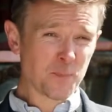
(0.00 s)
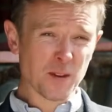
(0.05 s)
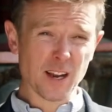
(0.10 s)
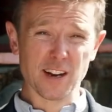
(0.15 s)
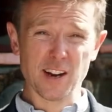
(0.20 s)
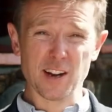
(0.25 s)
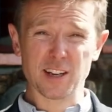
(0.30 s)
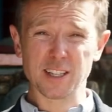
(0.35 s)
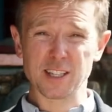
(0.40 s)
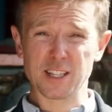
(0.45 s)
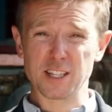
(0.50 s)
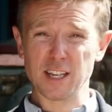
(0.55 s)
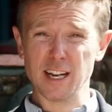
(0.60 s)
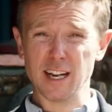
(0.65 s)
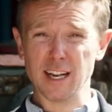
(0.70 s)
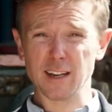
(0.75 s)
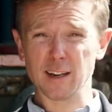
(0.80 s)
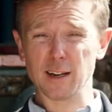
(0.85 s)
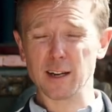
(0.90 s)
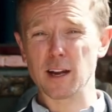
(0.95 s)
And I could see
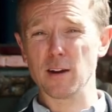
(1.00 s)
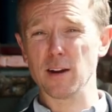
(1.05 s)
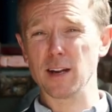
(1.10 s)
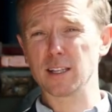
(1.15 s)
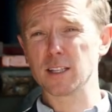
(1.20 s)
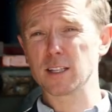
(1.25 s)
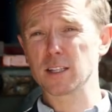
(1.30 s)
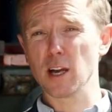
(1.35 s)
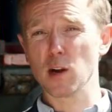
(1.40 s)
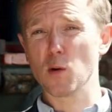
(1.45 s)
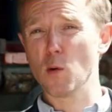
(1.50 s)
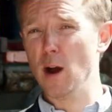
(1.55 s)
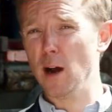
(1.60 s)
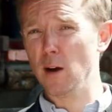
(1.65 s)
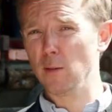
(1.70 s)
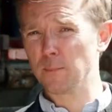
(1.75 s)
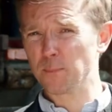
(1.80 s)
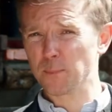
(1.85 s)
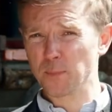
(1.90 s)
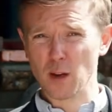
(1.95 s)
it going so
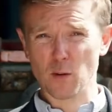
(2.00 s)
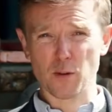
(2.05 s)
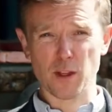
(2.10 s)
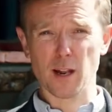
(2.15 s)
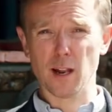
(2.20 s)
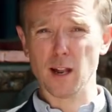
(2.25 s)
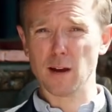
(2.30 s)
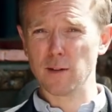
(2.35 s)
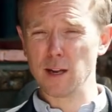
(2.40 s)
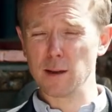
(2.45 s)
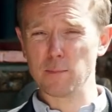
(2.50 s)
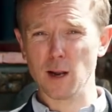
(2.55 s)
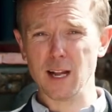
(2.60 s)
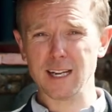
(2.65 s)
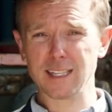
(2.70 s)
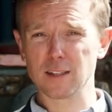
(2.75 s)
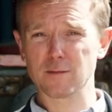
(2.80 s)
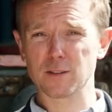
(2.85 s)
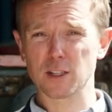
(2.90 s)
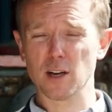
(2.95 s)
well with a lovely
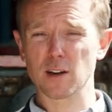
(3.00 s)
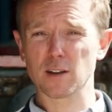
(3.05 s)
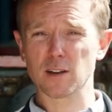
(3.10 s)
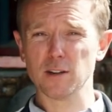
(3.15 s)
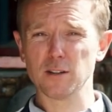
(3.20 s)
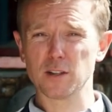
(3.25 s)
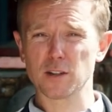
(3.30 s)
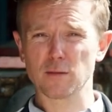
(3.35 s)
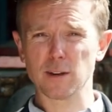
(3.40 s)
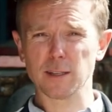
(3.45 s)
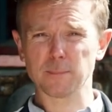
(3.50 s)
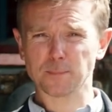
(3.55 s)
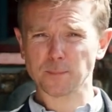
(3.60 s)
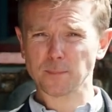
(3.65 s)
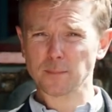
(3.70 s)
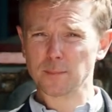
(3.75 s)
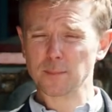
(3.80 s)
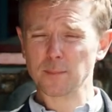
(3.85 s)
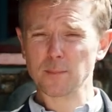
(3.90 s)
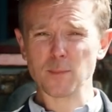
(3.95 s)
plate of charcuterie
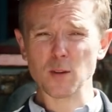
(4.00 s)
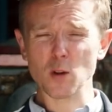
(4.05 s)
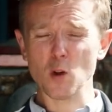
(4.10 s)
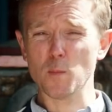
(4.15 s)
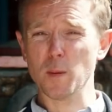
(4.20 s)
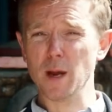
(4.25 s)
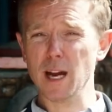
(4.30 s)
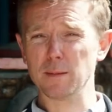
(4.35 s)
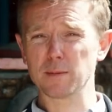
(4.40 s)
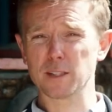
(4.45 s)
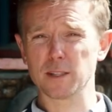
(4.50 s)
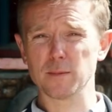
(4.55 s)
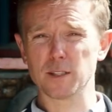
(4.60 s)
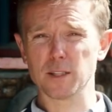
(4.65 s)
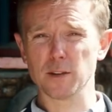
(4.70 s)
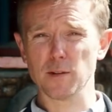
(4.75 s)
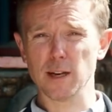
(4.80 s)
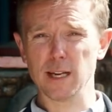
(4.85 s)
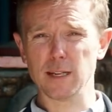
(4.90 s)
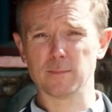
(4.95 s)
or perhaps some
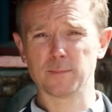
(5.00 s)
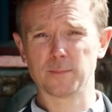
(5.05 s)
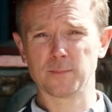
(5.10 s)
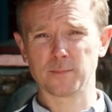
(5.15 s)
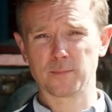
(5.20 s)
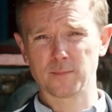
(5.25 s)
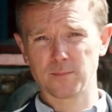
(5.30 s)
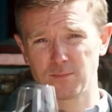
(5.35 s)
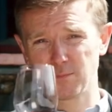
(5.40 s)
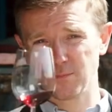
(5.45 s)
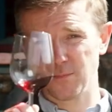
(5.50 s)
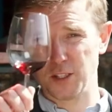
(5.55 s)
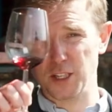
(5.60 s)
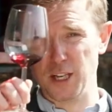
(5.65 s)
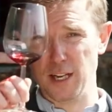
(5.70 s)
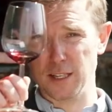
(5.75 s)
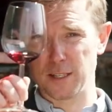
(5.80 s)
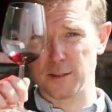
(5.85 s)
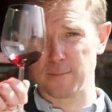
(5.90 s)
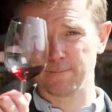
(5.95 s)
terrine.
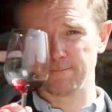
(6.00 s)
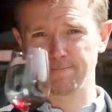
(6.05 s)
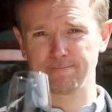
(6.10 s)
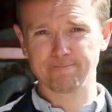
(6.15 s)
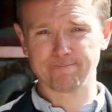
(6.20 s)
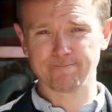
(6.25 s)
Cheers.